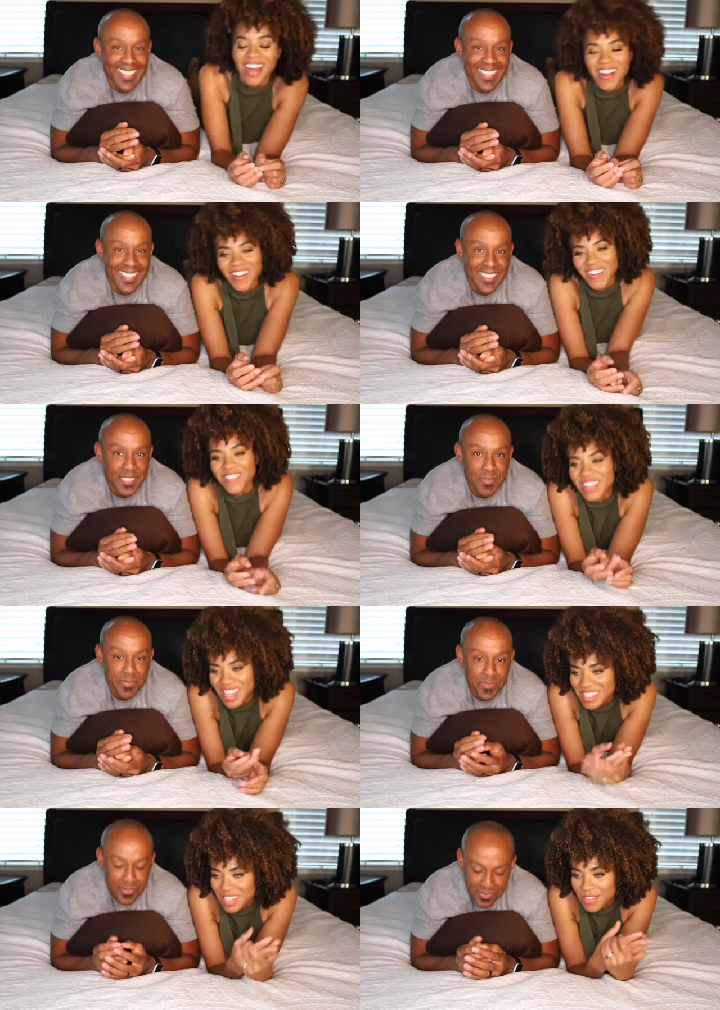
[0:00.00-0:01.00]
Speaker 1: um,
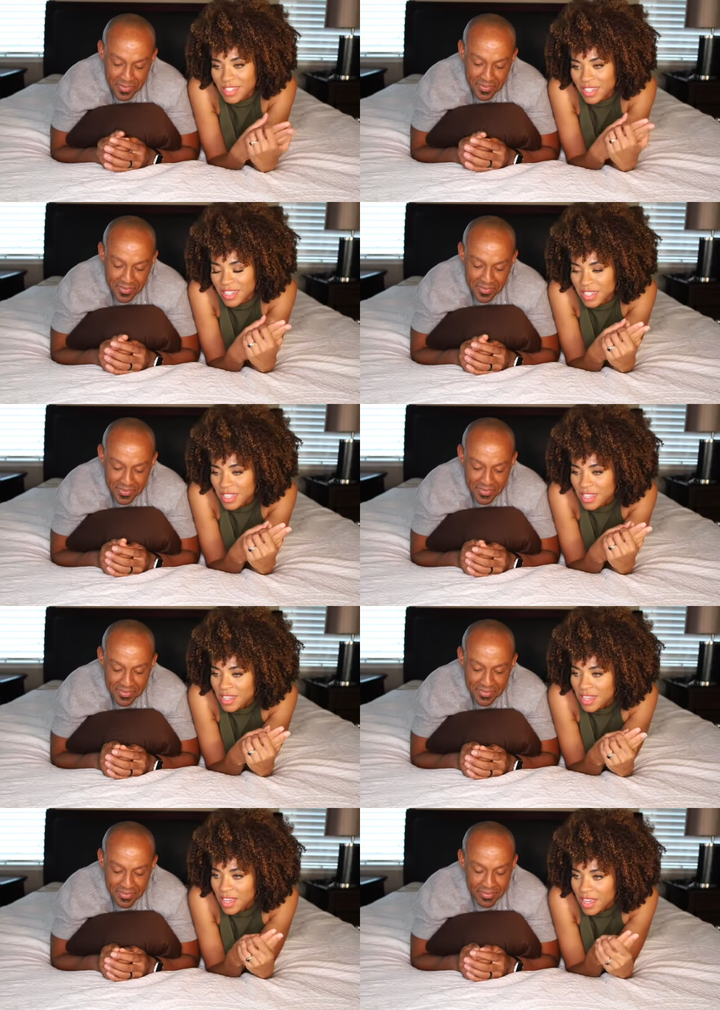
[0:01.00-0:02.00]
yes, that was good.
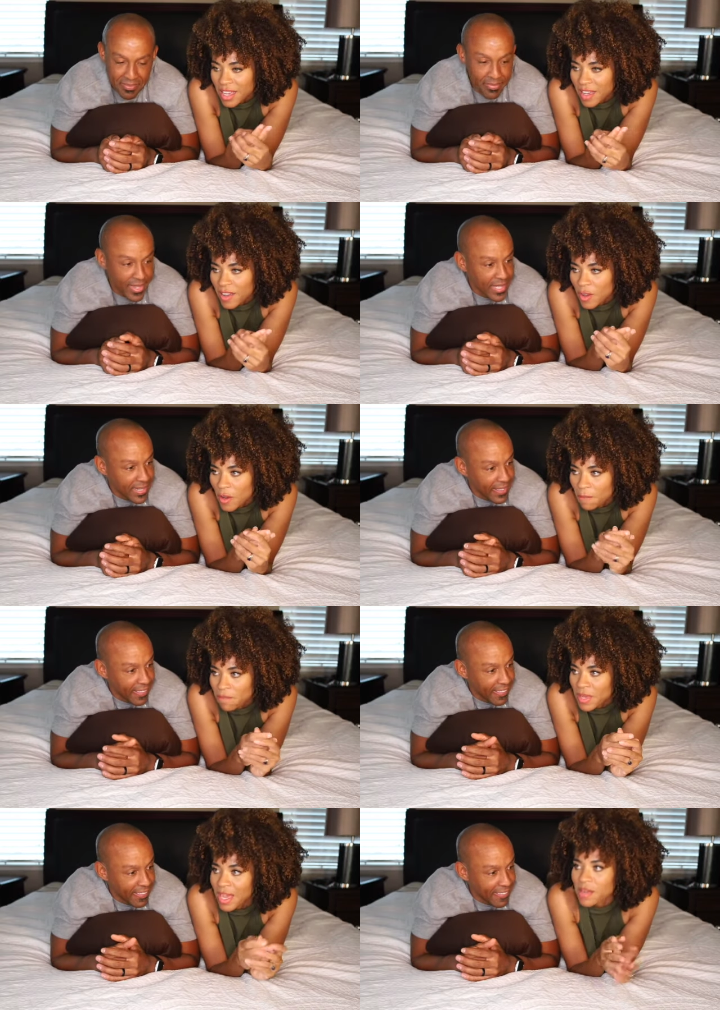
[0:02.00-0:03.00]
Um,
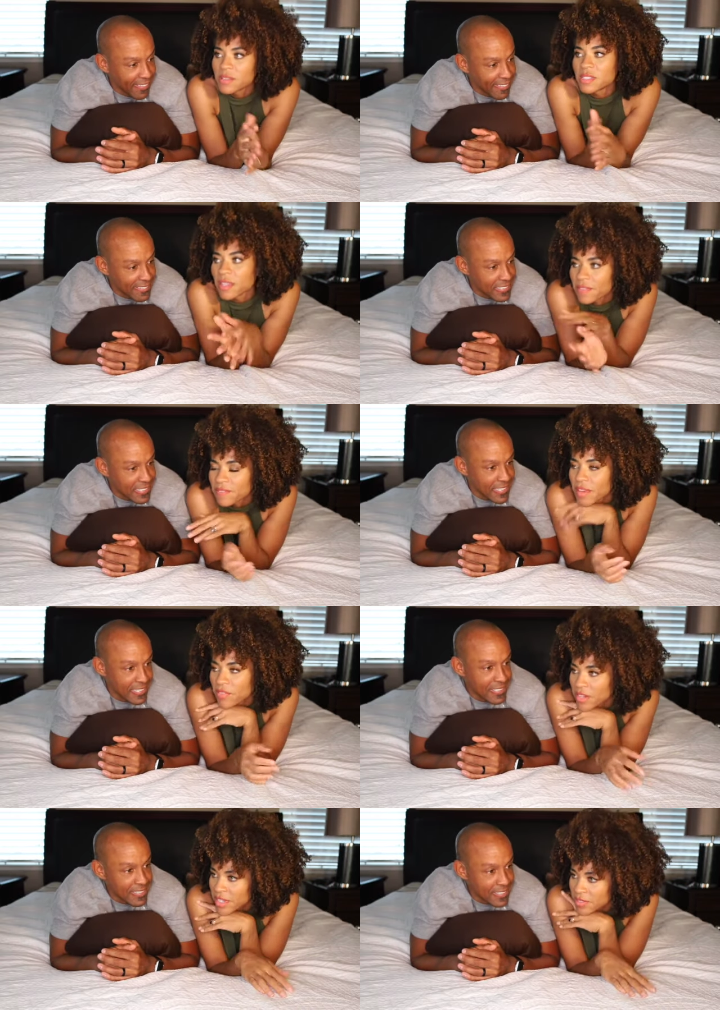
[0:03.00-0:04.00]
I would say the
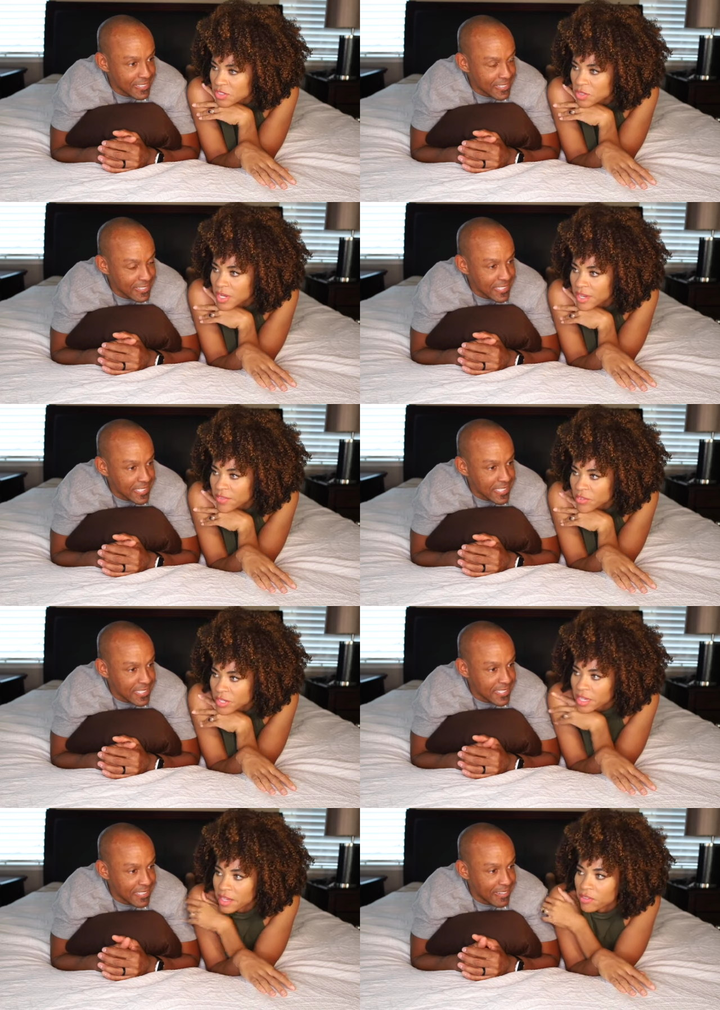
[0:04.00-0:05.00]
favorite gift you ever
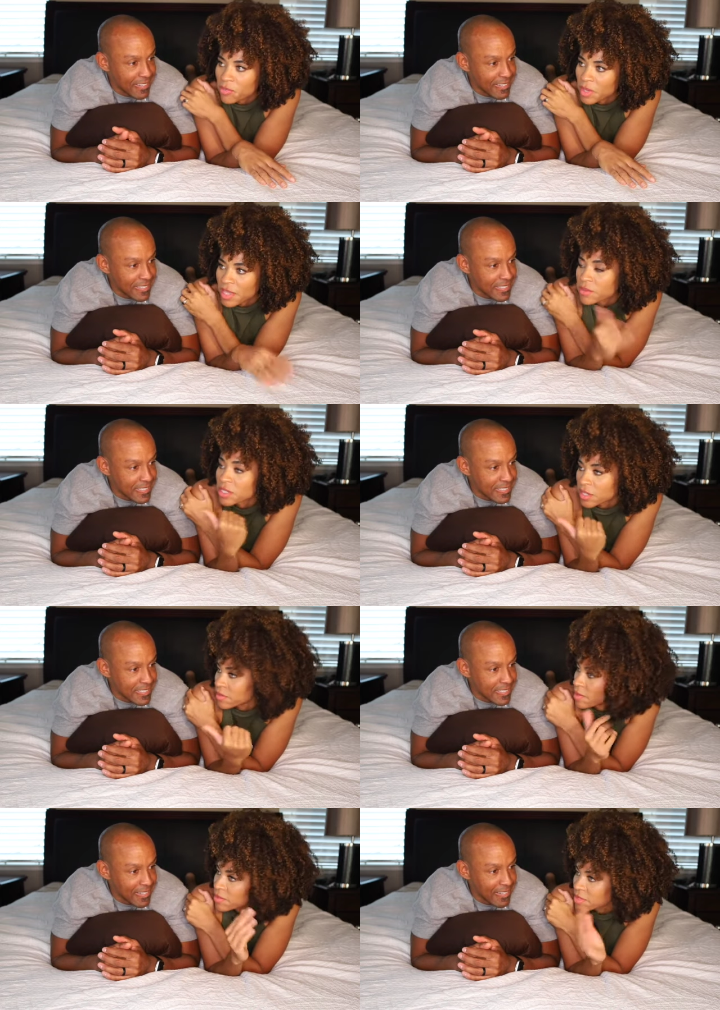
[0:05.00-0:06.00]
gave me. That was a good
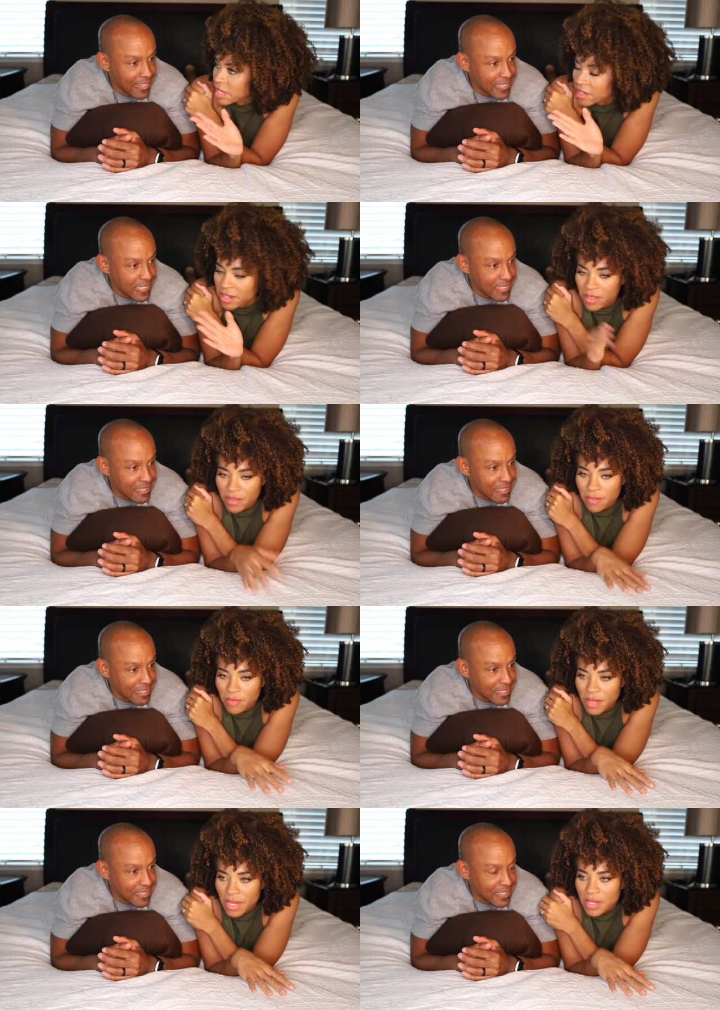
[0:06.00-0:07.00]
one. Taking nothing
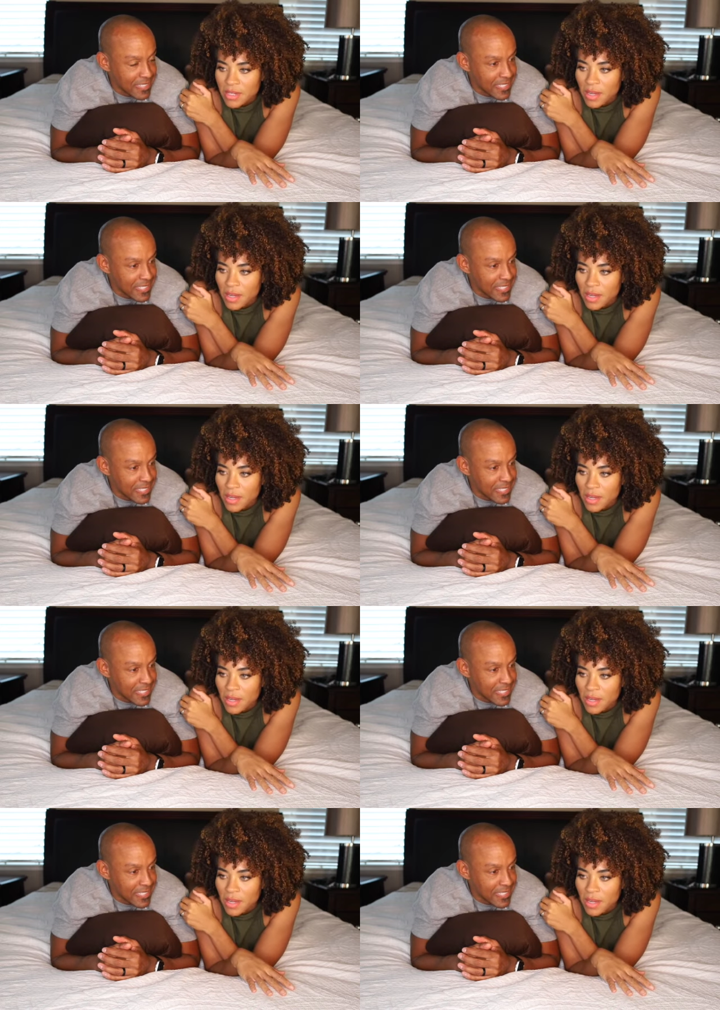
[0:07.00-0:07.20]
from that.